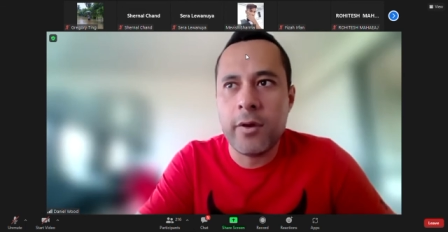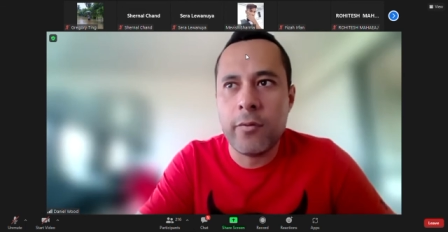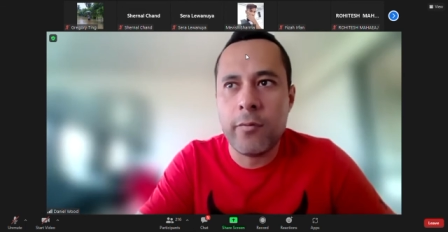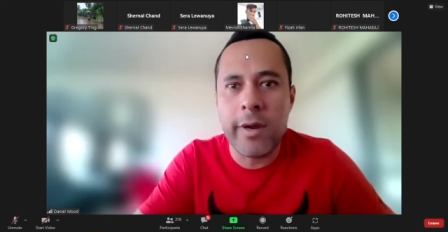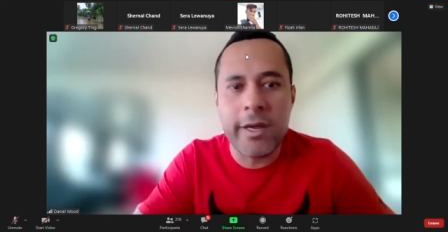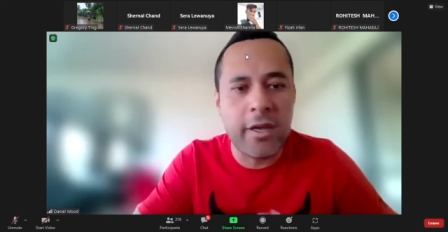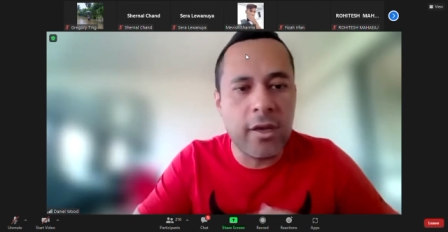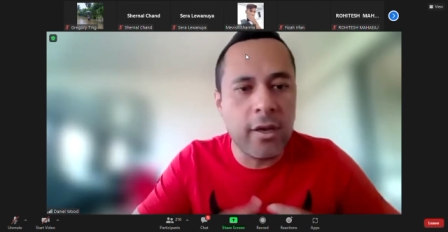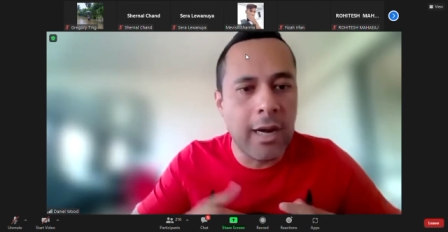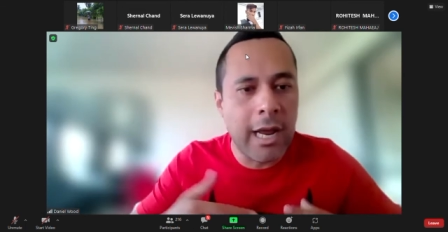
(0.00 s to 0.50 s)
the
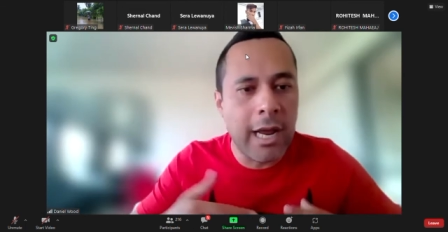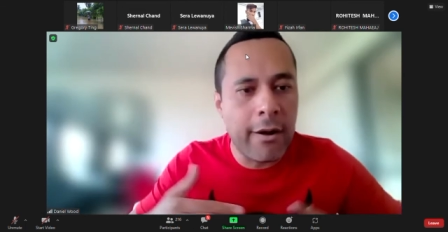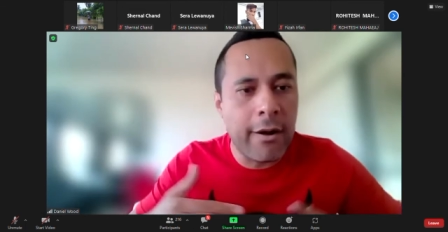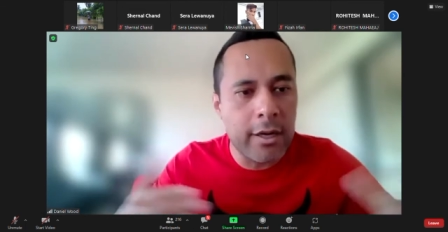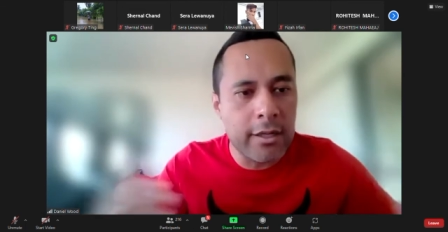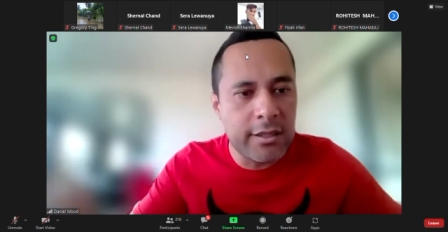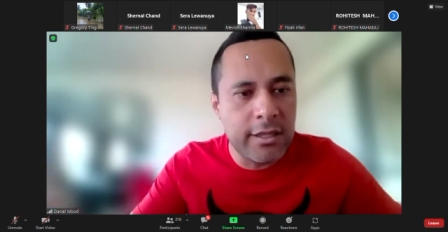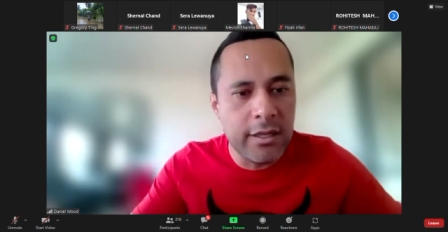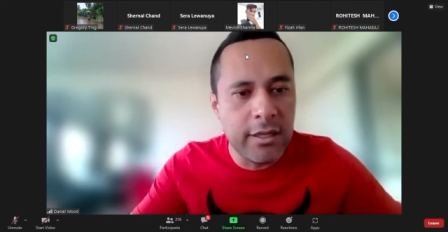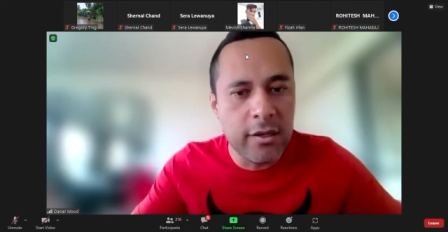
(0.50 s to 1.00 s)

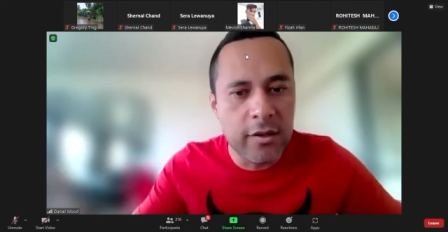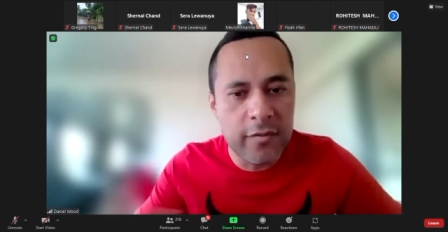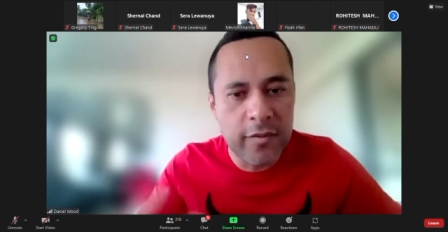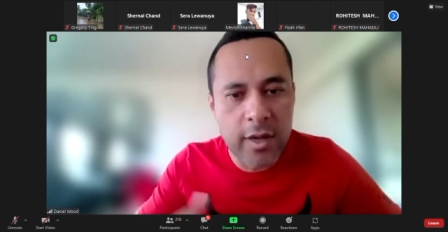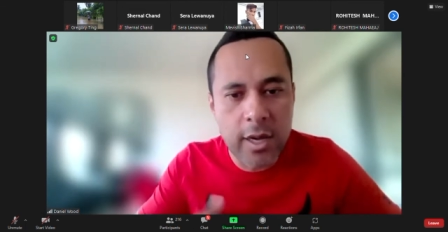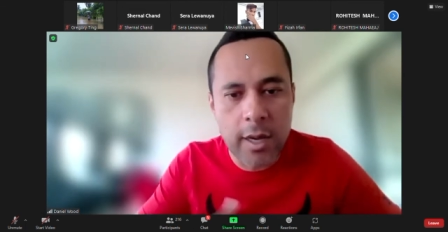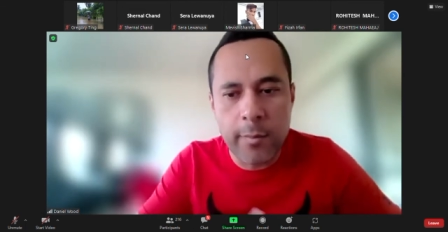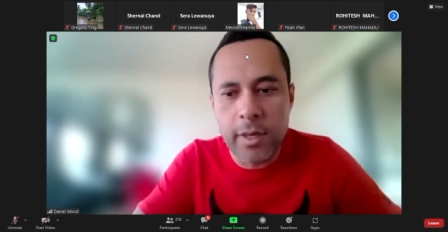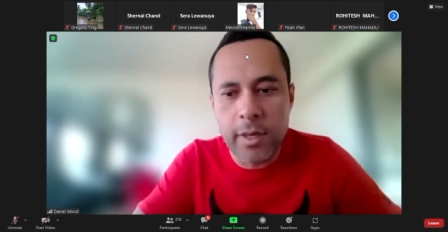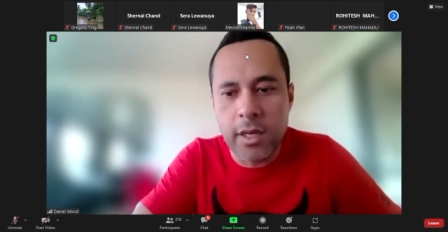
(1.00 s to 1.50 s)
regularity of
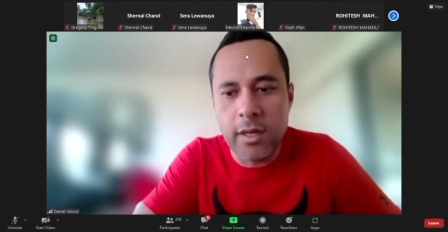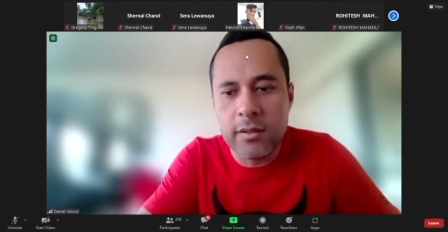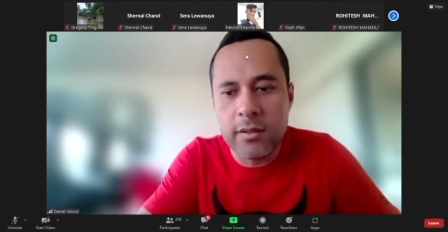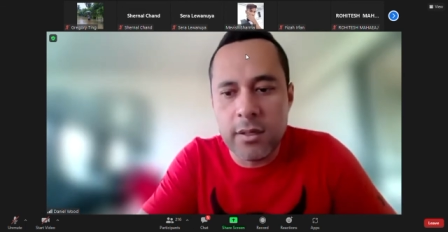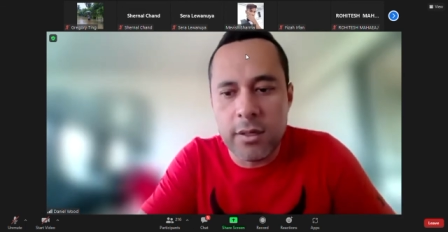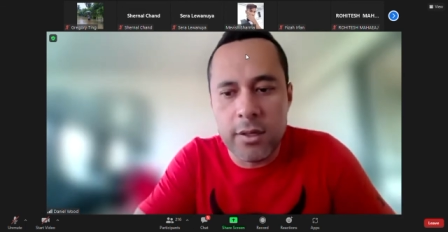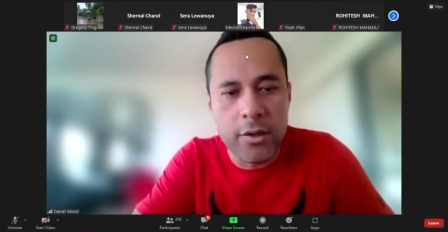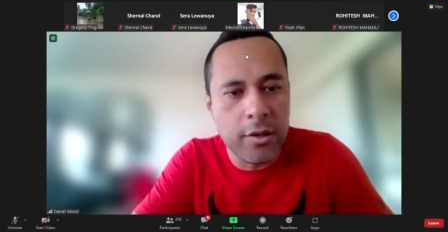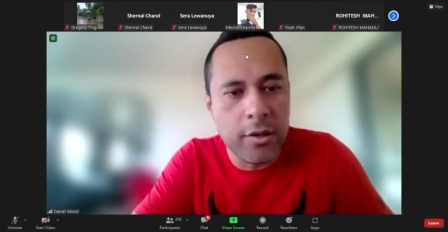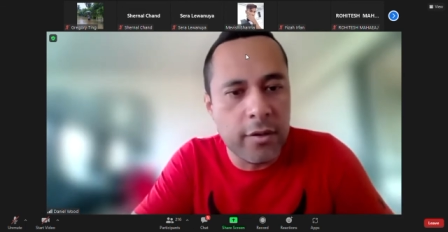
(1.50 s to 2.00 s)
coming
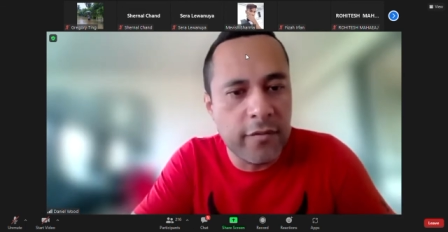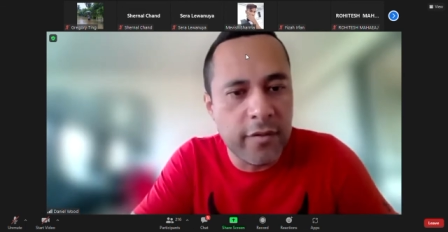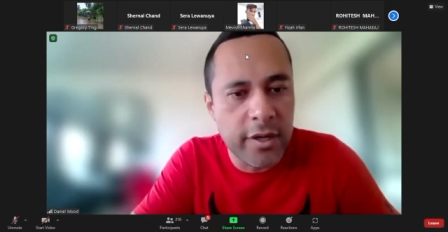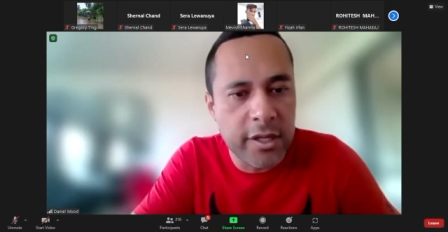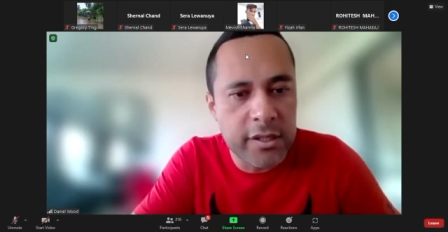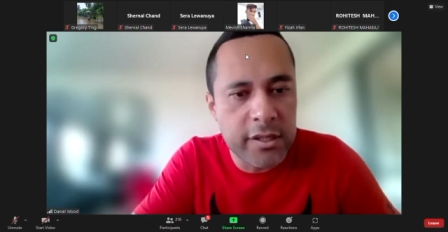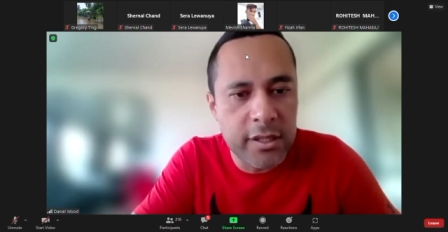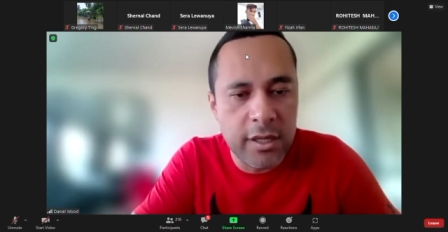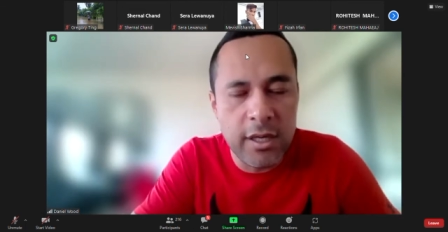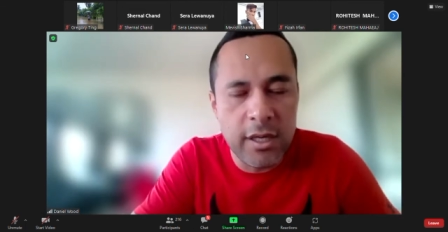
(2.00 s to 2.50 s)
into
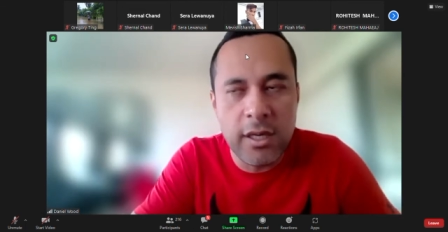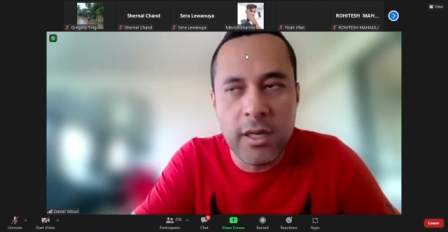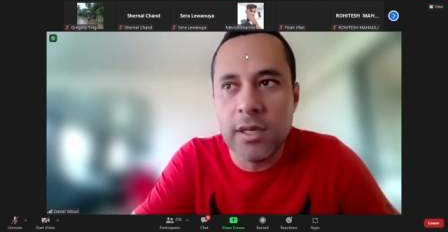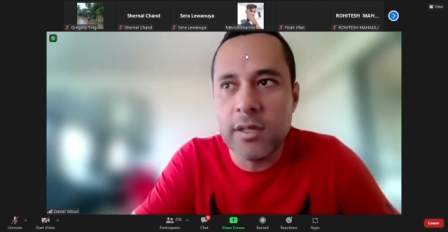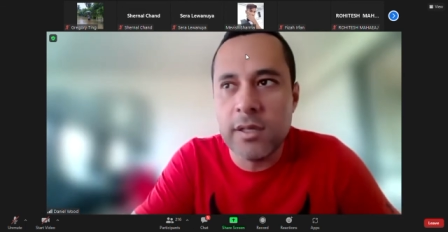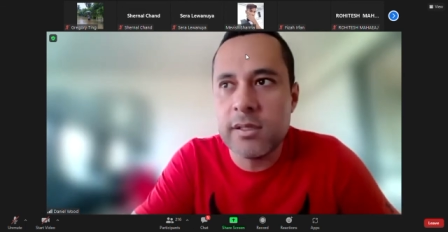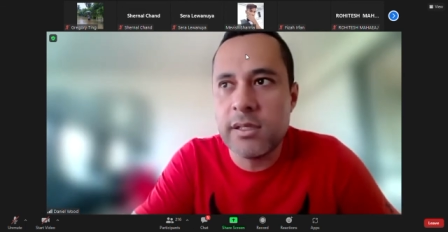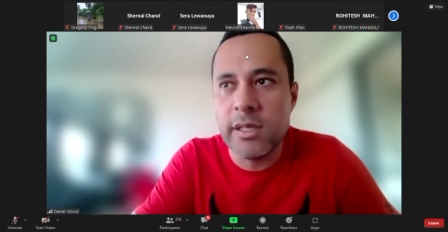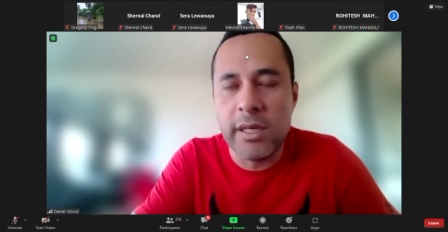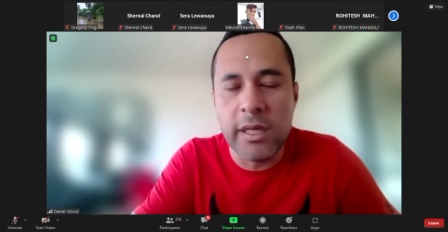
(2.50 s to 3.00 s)
university
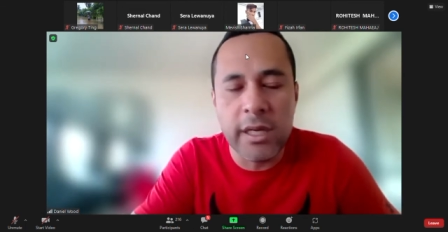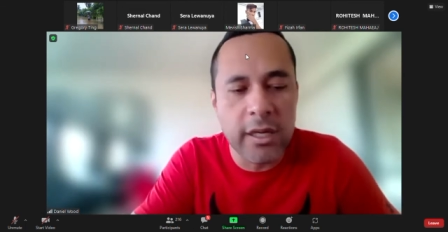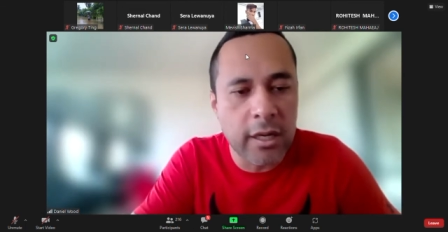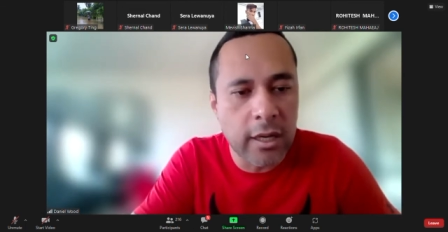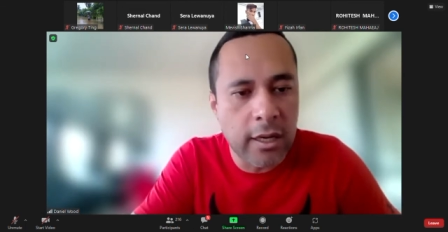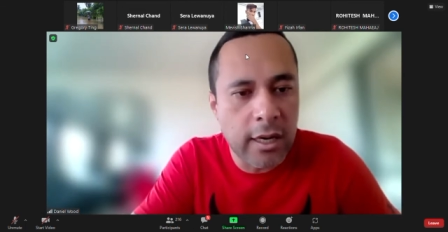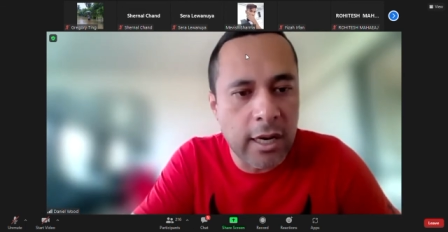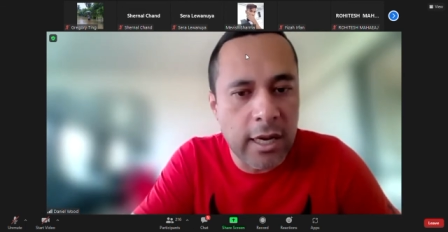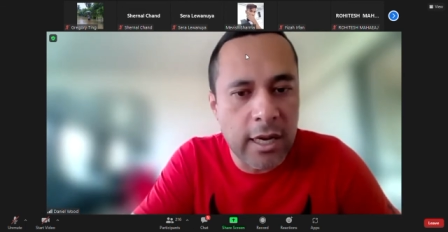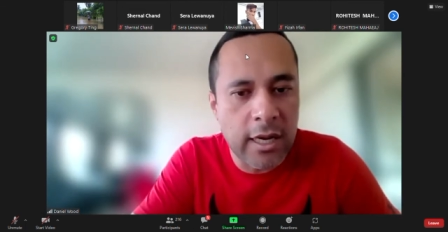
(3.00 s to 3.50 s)
and sitting in a
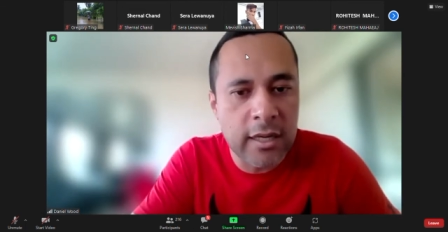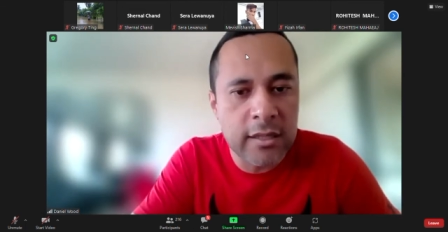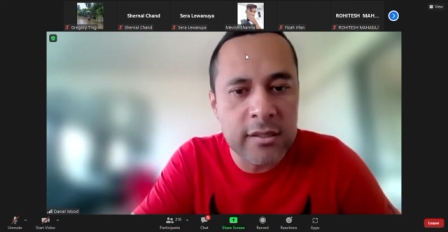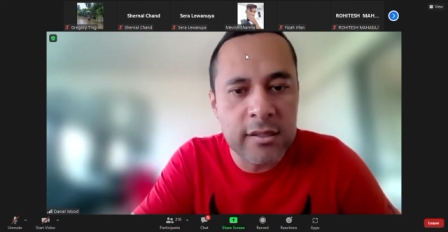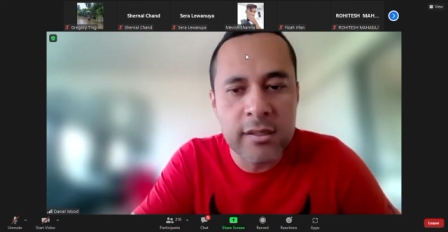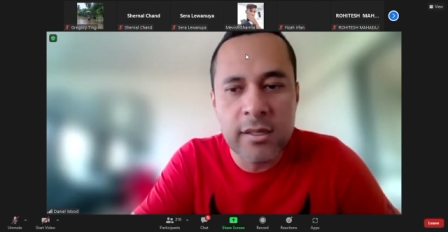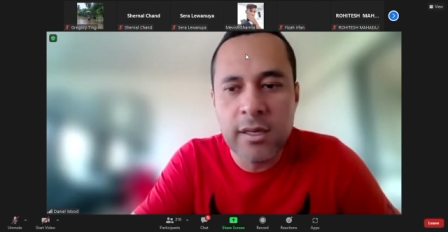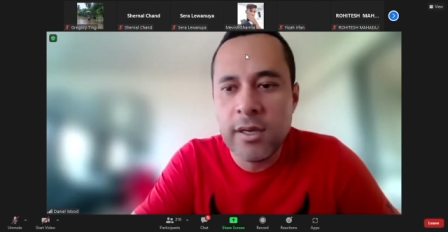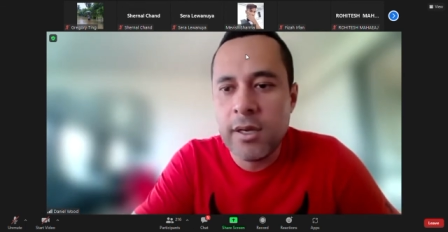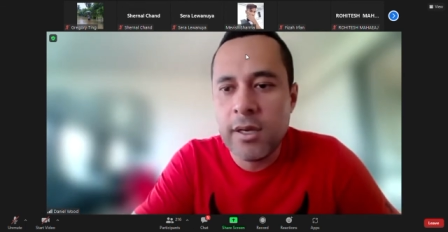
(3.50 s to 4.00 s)

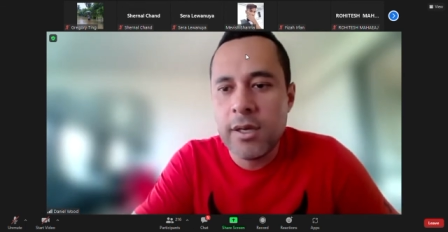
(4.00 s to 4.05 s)
class.